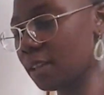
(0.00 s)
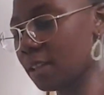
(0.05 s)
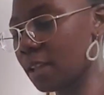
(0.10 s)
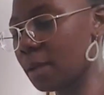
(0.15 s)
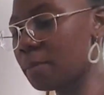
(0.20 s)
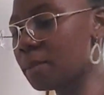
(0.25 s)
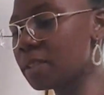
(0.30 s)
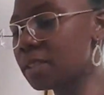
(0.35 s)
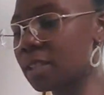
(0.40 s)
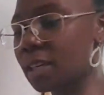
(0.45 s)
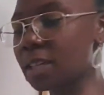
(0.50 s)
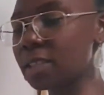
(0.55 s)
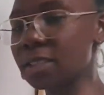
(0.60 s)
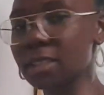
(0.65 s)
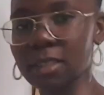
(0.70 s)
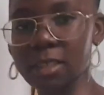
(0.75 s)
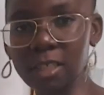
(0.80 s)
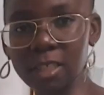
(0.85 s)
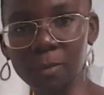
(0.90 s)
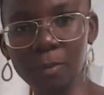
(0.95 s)
let me
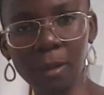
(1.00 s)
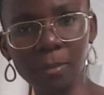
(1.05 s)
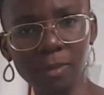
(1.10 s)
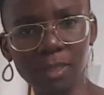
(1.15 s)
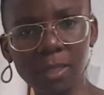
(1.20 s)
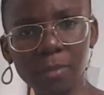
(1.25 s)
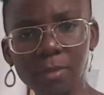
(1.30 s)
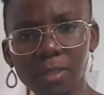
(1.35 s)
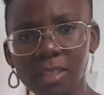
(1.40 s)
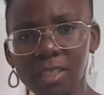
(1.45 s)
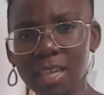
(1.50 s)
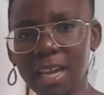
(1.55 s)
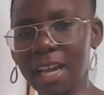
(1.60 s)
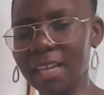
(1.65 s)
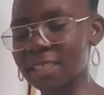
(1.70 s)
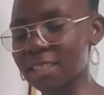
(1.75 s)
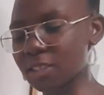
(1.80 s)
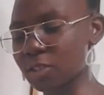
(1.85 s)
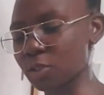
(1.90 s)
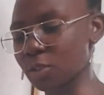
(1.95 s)
taste this, but I'm tempted to
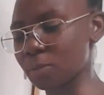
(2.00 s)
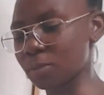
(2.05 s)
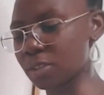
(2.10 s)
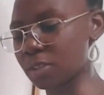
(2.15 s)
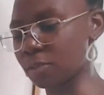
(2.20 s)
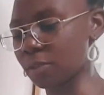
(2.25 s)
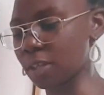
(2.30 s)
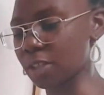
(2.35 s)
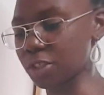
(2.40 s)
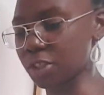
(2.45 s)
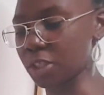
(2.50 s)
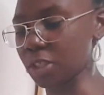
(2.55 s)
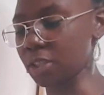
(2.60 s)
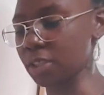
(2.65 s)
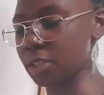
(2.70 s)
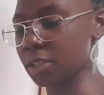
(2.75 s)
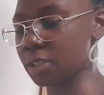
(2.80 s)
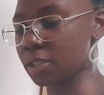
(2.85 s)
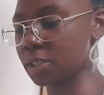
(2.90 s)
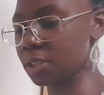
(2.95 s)
add in some
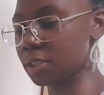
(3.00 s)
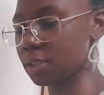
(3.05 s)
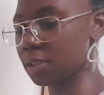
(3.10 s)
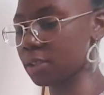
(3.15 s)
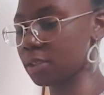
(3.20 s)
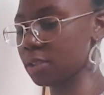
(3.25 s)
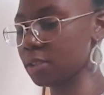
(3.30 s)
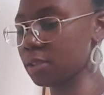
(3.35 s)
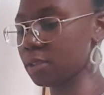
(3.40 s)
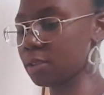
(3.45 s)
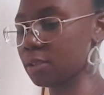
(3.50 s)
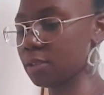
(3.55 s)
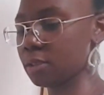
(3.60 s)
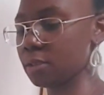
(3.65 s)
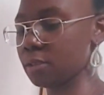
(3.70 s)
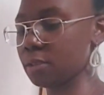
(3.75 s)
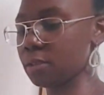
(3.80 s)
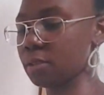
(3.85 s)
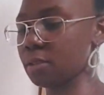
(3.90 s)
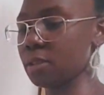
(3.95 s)
sriracha.
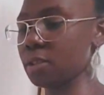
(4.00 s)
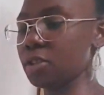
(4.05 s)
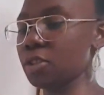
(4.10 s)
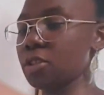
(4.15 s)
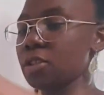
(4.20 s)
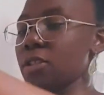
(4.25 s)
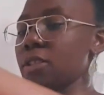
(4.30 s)
Let's